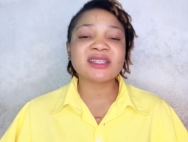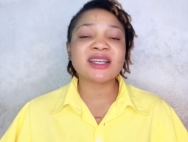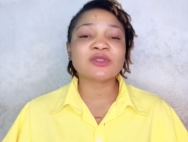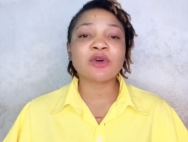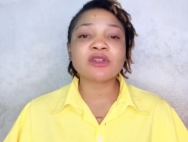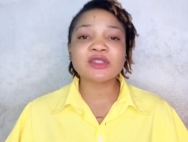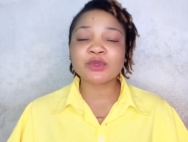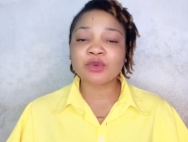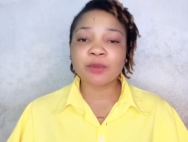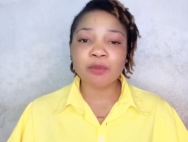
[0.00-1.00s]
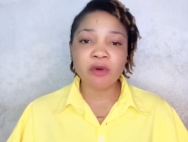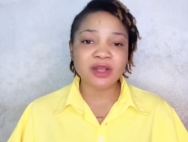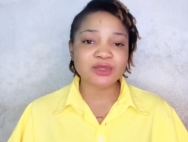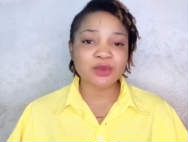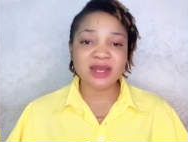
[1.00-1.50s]
it has gotten to a
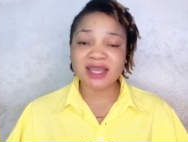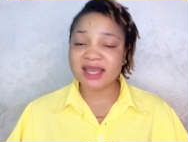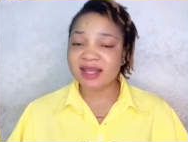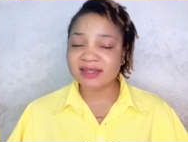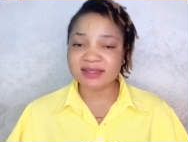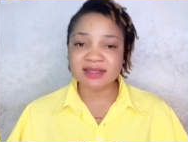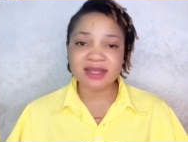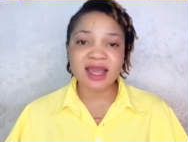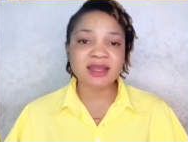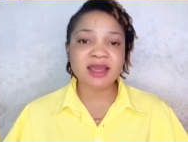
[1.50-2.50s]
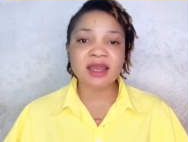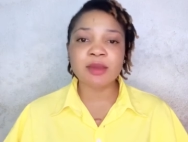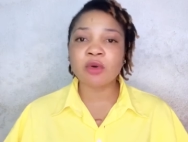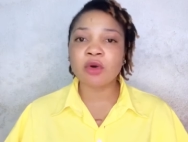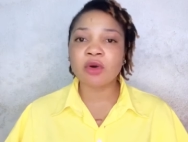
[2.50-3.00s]
point where they can't deny it
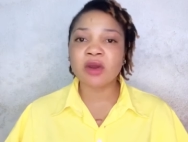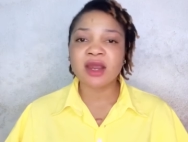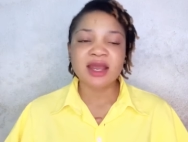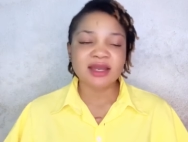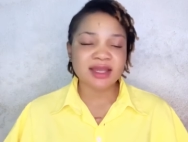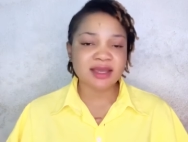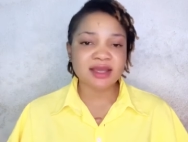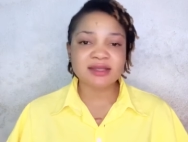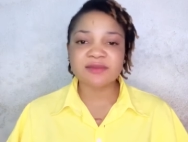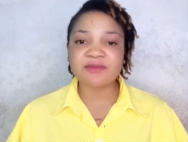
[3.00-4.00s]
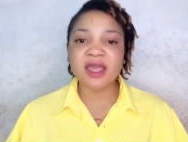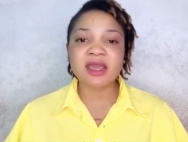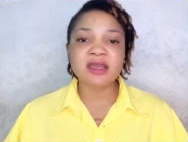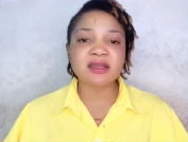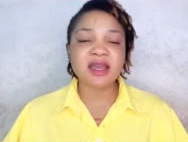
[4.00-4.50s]
anymore. They can't
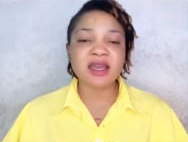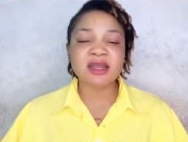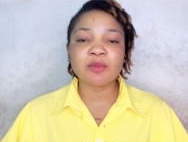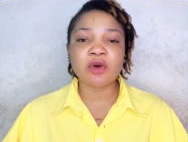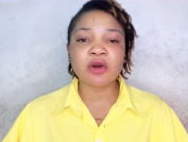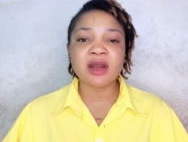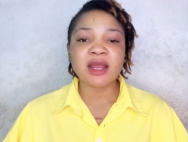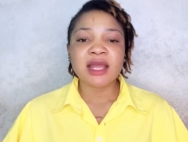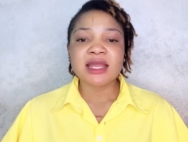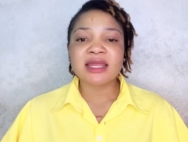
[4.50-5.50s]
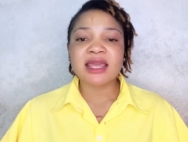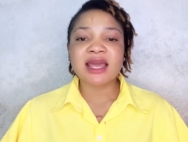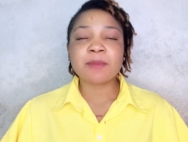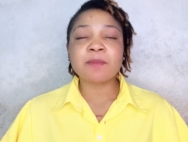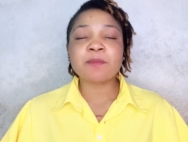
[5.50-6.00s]
fake it anymore.
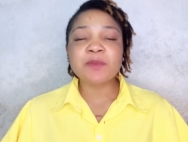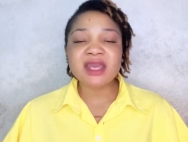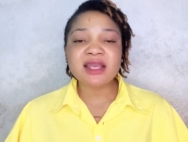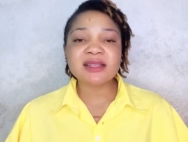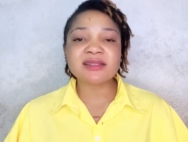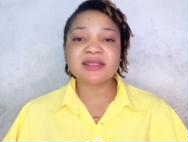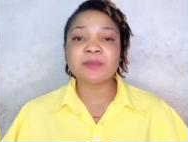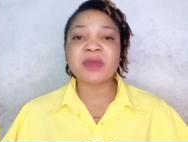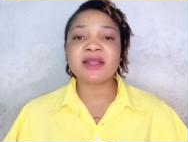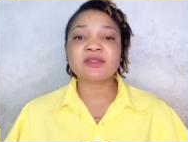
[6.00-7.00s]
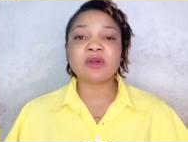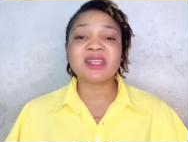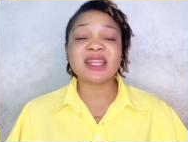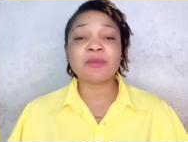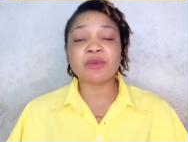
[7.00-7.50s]
Their peace depends
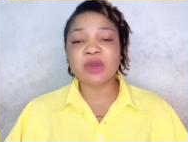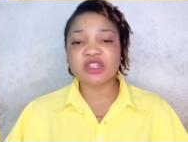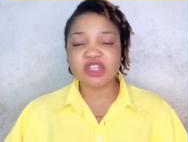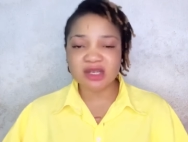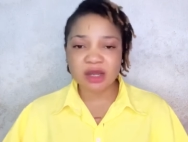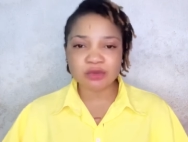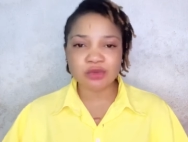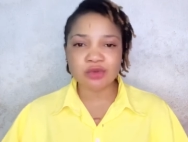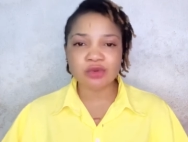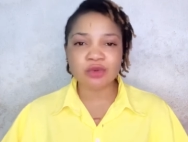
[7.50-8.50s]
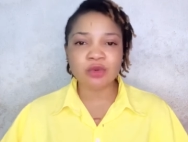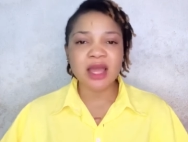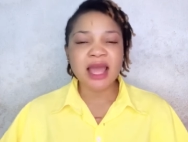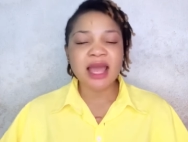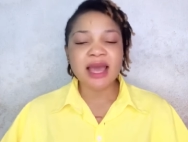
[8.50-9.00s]
on them reaching out to
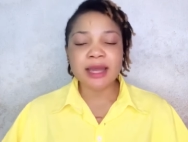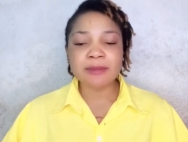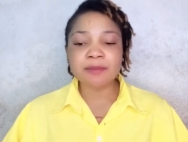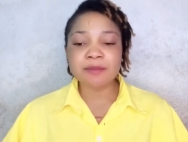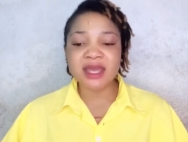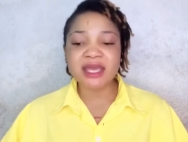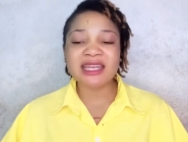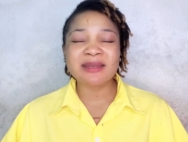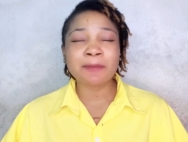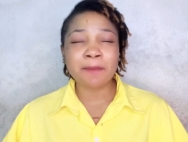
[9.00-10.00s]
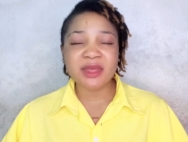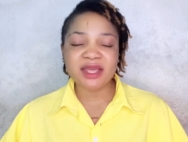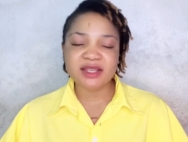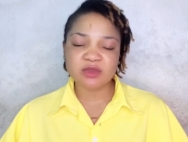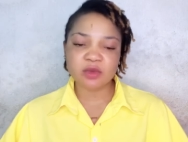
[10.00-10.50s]
you and making
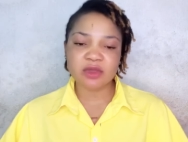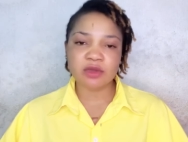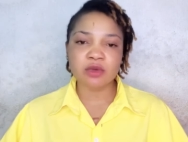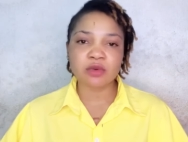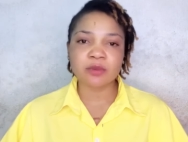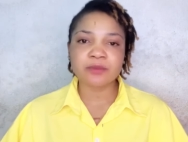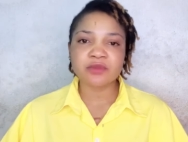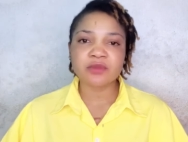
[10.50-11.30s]
peace with you.